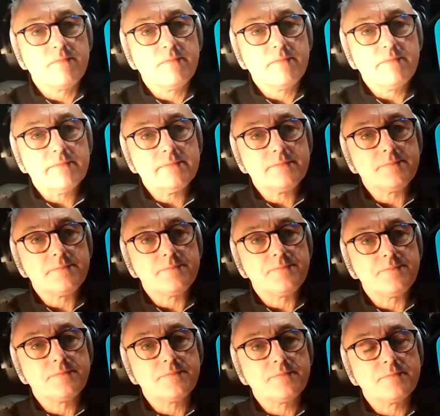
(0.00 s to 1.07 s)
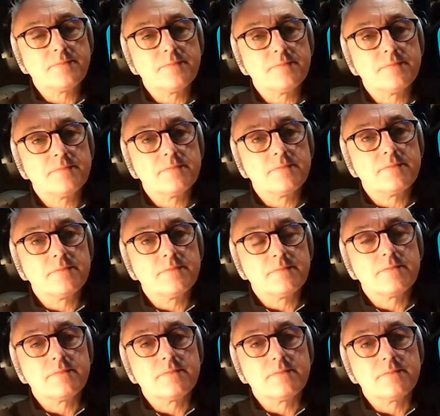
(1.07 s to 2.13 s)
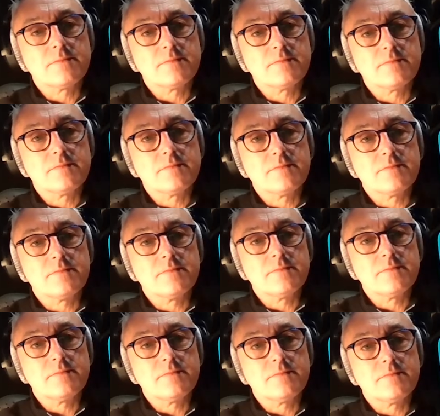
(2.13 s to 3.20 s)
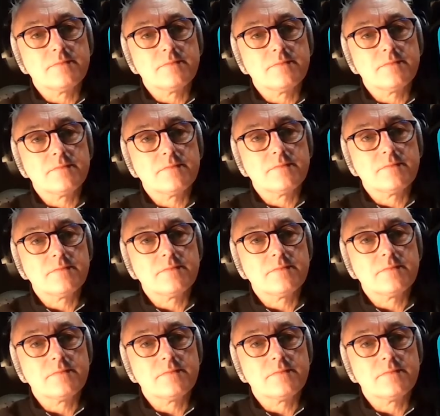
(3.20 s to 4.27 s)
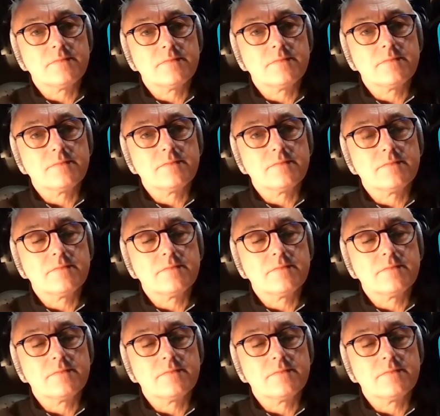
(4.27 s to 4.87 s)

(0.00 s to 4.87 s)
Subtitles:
[no speech]